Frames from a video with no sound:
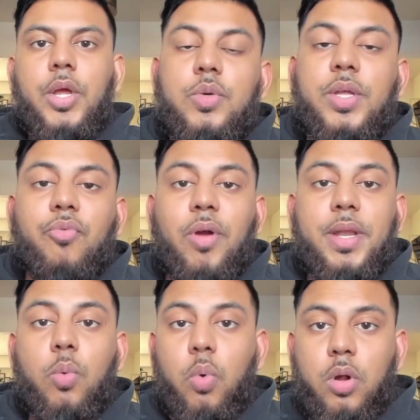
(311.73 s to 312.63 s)
You can
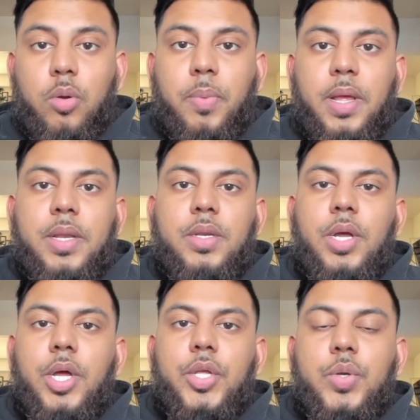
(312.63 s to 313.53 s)
write a workout plan,
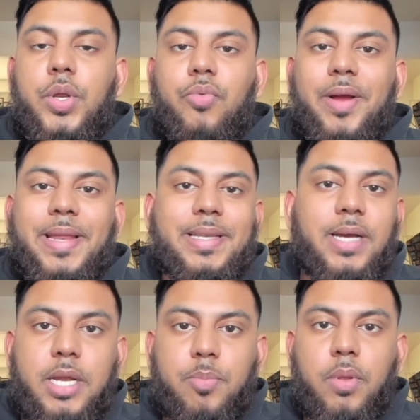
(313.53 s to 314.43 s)
you can write a
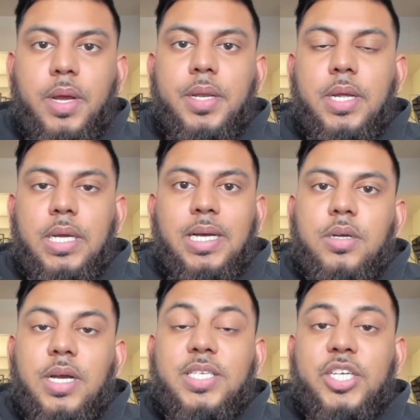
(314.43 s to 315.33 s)
diet plan,
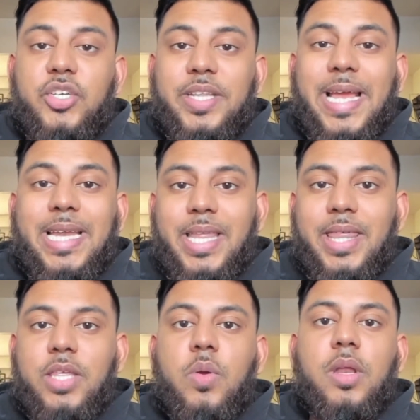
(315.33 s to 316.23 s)
essentially
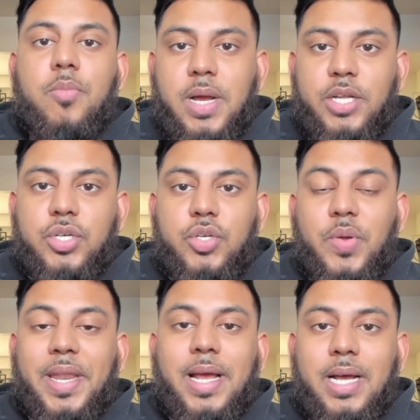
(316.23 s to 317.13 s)
anything you can imagine
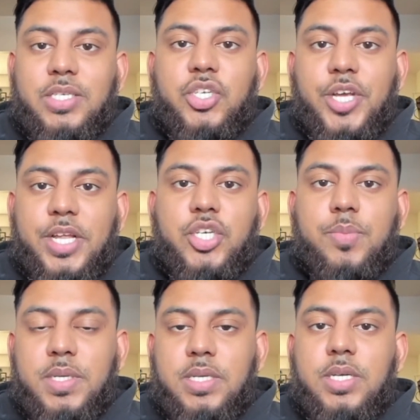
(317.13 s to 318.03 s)
you can ask
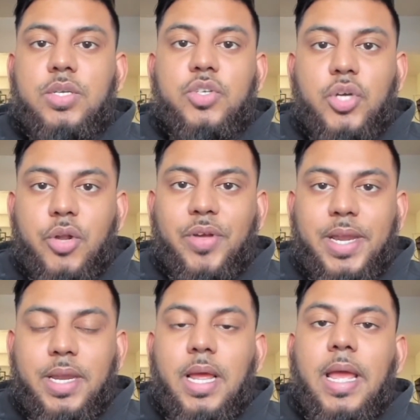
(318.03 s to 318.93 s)
ChatGPT to
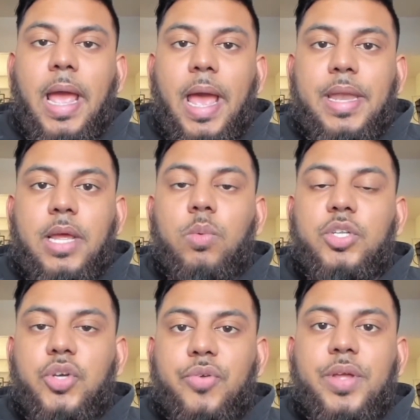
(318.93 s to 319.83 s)
generate it and it
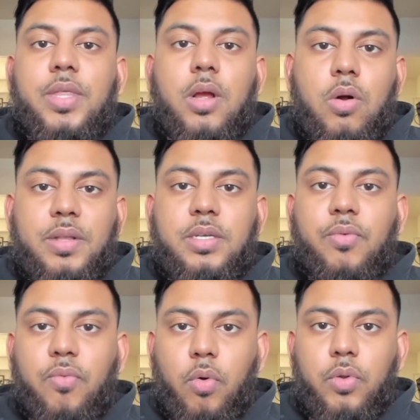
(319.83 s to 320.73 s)
will generate that
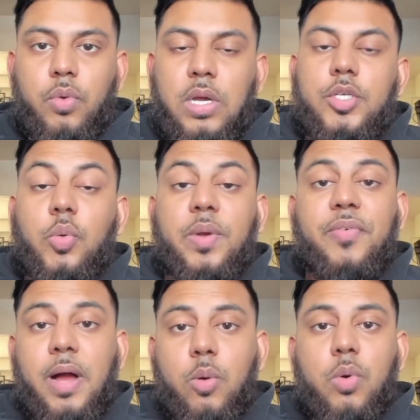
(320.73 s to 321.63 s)
content for you so if
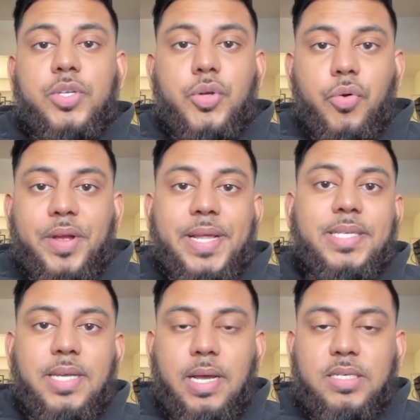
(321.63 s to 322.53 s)
i were to create a
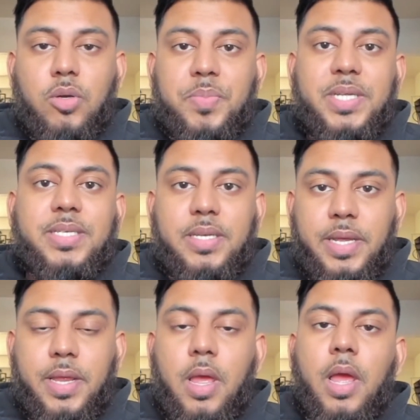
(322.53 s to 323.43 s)
saas company
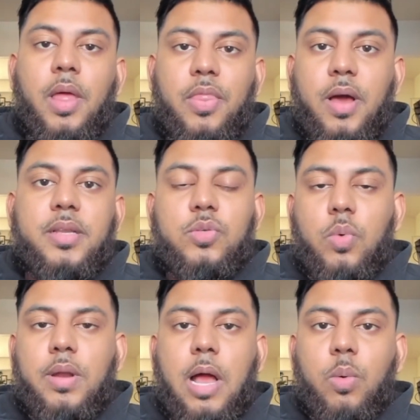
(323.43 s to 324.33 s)
today that is
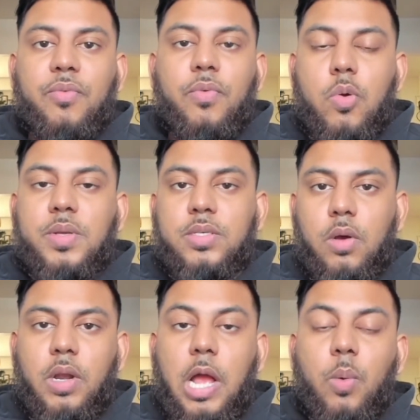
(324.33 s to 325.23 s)
what i would focus
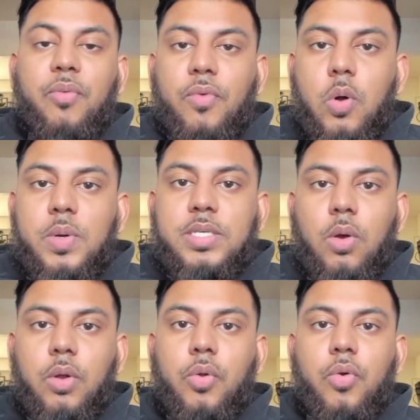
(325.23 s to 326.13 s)
on i would focus
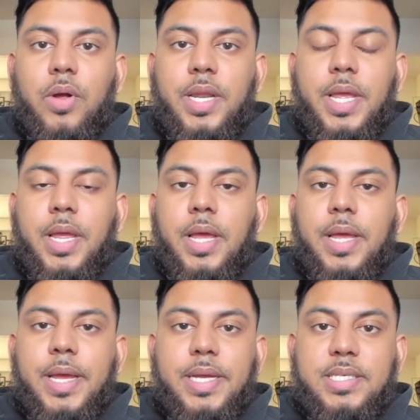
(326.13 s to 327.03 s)
on creating
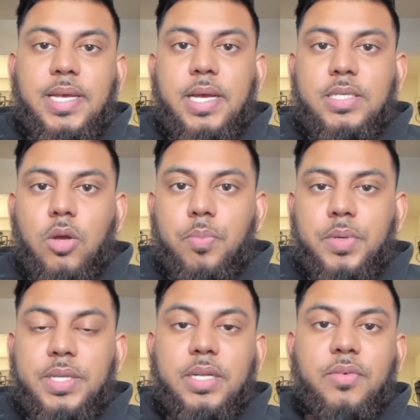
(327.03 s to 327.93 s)
a saas
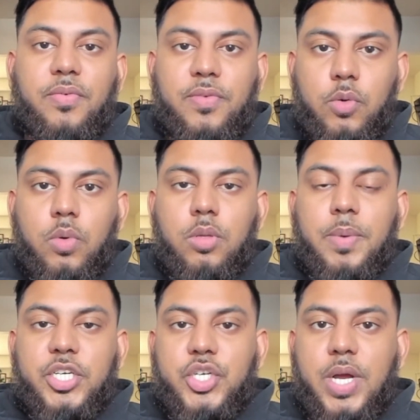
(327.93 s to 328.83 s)
company that's fueled
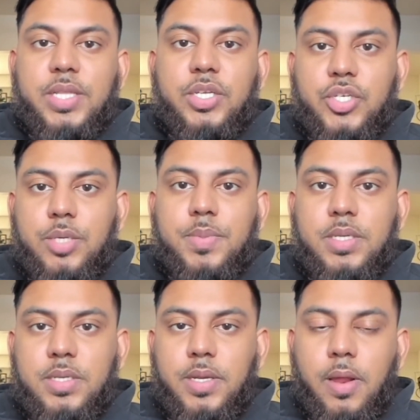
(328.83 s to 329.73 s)
by
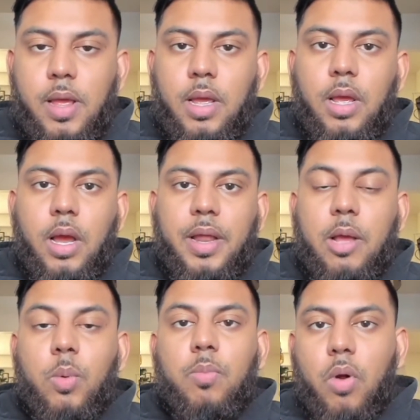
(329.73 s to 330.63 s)
ChatGPT and i
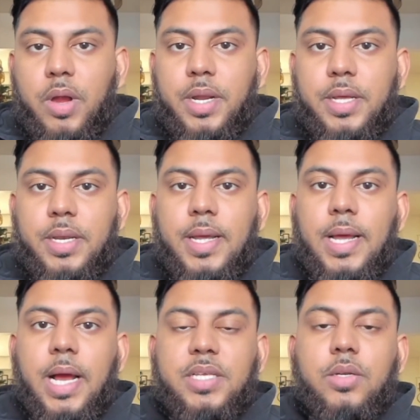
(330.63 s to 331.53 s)
will market it
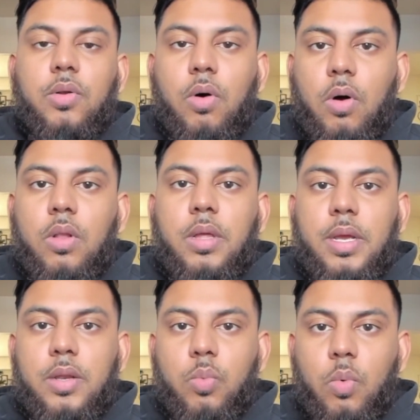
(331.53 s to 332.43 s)
as an
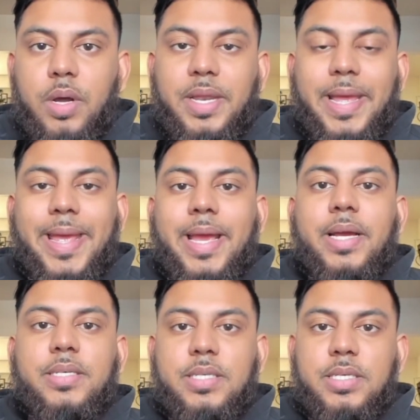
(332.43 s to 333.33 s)
all-in-one ai
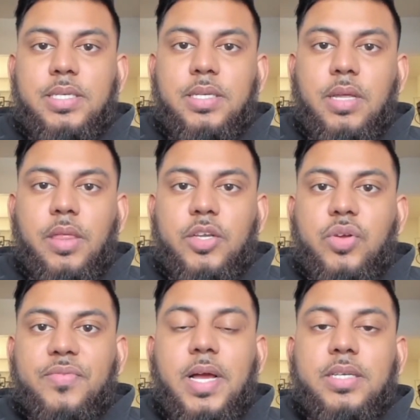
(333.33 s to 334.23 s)
assistant that you
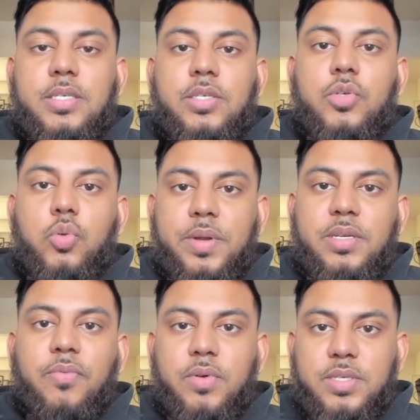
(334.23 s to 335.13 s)
have access to
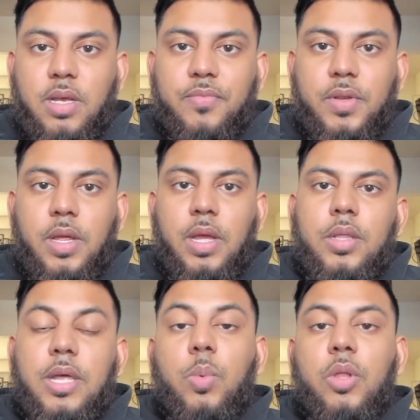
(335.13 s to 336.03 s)
24/7
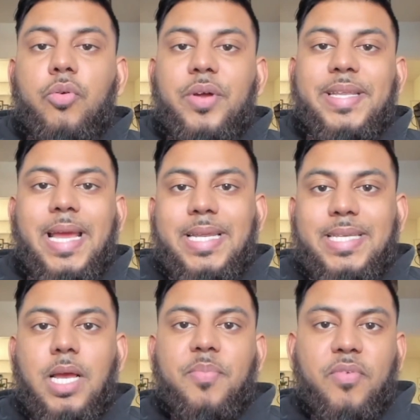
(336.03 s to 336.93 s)
that will create any
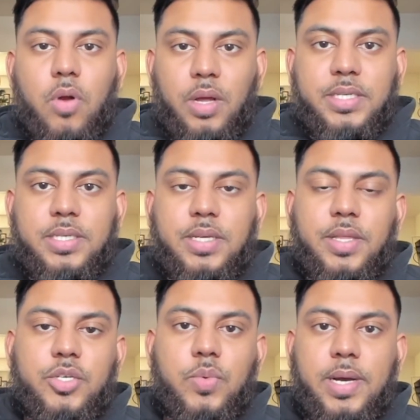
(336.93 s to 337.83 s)
type of content
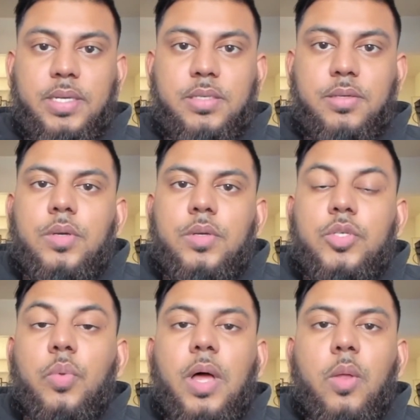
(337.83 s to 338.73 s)
that you ask
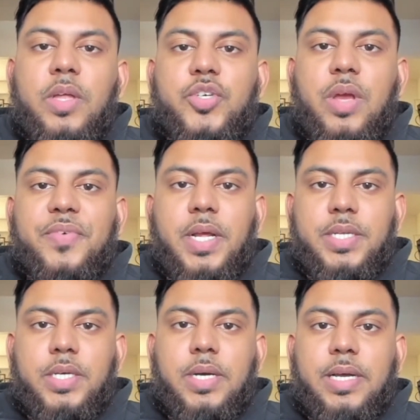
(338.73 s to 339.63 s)
so now that you have an
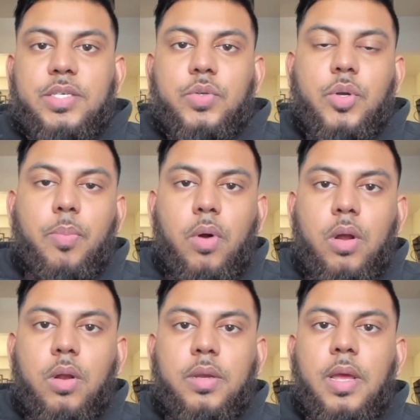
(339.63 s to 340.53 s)
idea as to your
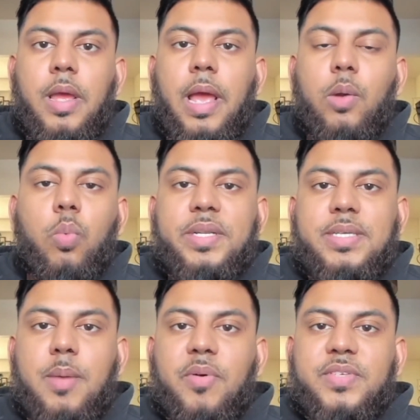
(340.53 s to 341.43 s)
product and what
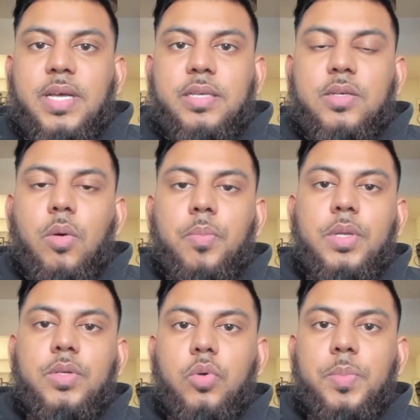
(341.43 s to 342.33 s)
type of SaaS
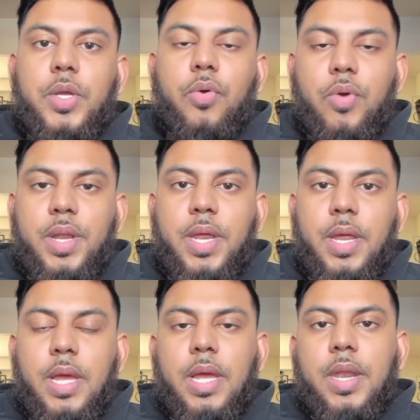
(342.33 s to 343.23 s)
company you'll be creating,
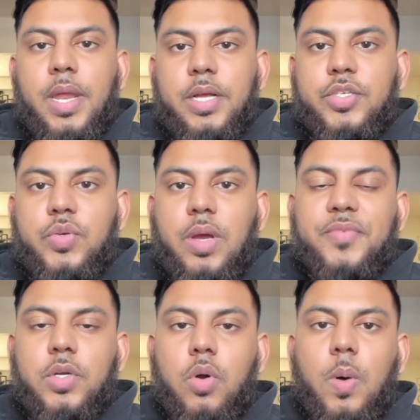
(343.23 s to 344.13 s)
next you have
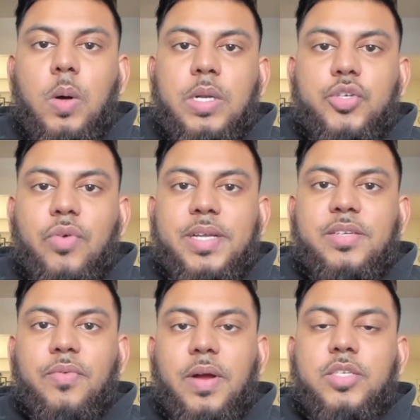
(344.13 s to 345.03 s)
to go out and try
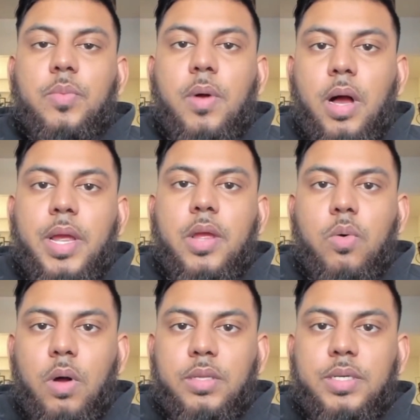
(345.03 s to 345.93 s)
to find some high
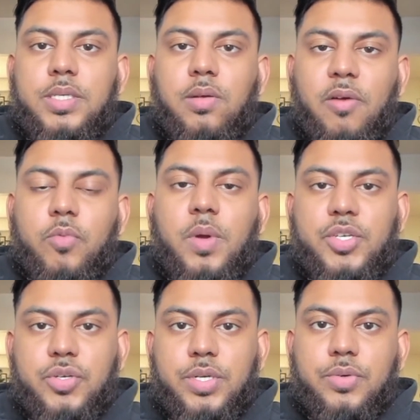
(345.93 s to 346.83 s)
quality software
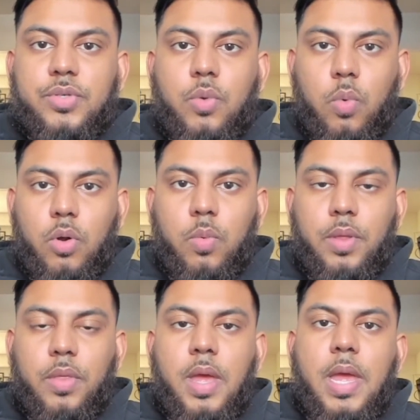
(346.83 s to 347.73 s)
engineers to work with.